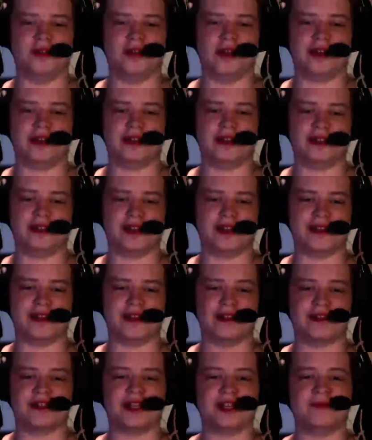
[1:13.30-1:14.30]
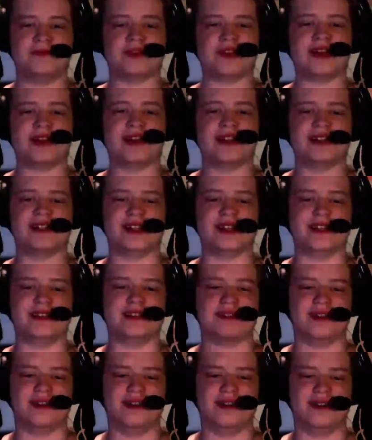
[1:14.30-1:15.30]
That seems like it's it
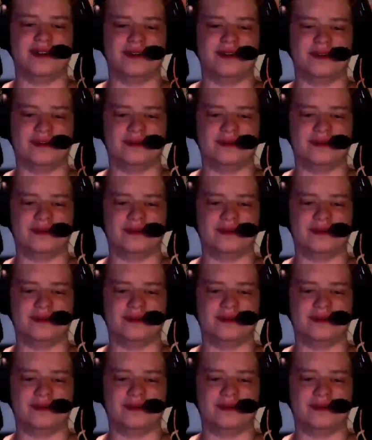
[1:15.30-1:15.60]
though.